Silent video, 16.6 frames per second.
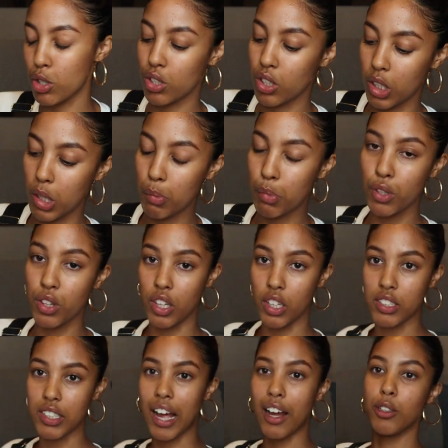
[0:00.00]
just going to put
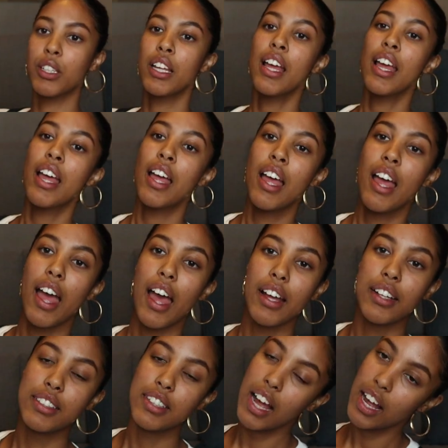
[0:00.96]
this out
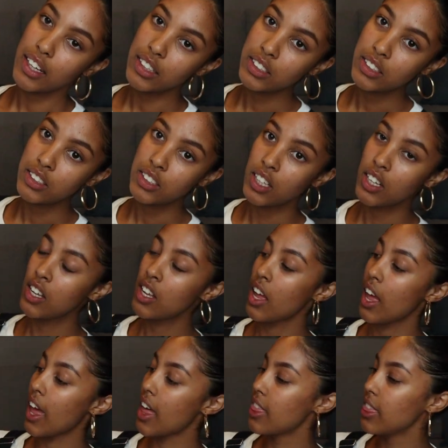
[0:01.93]
at night.
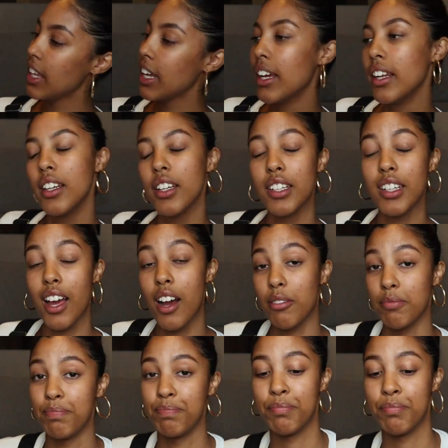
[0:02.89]
And then, yeah.